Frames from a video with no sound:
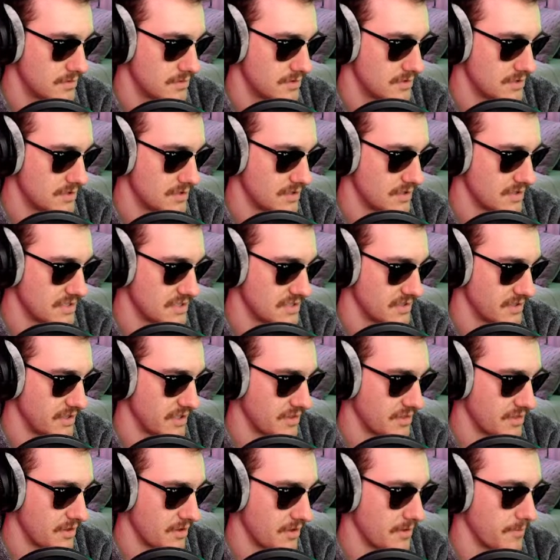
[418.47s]
Just
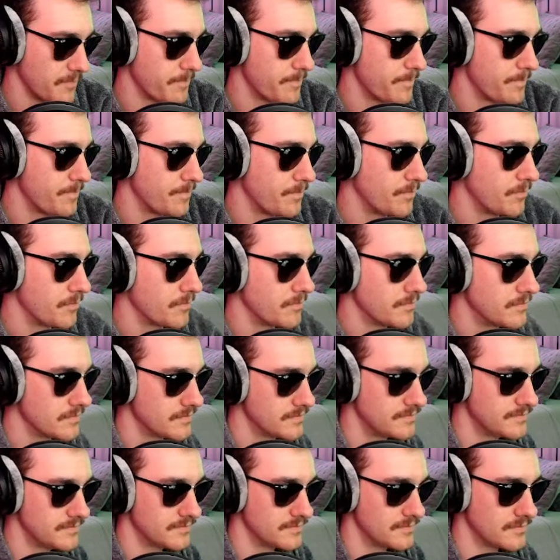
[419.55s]
let the
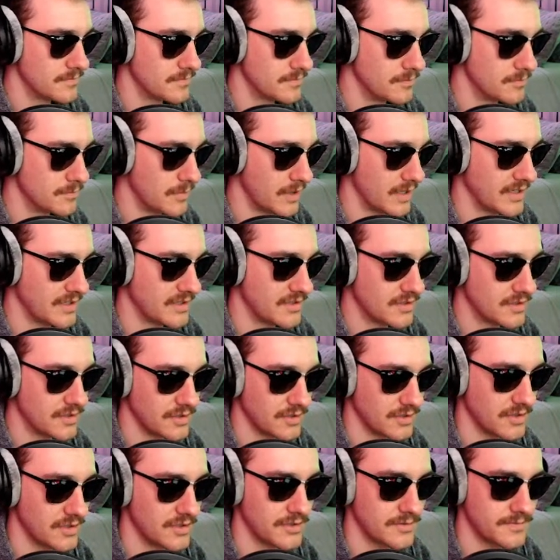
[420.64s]
mic
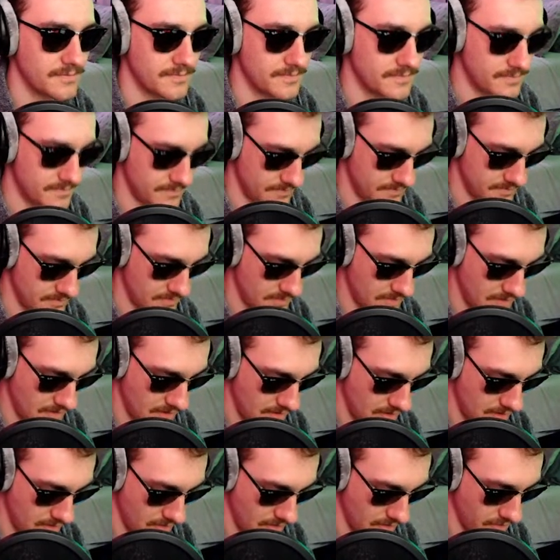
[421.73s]
cook
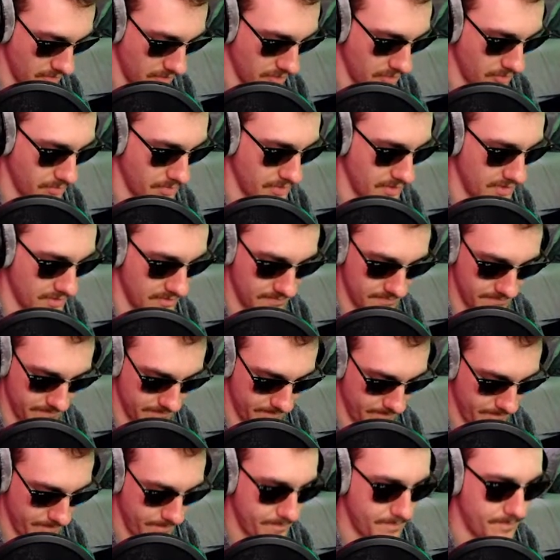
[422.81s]
a little bit.
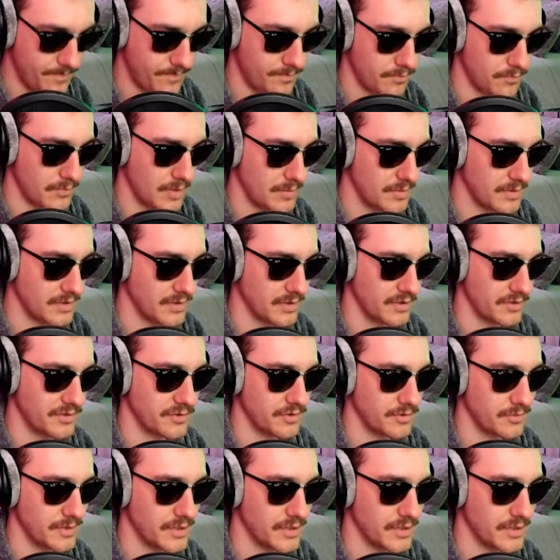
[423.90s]
Maybe a little too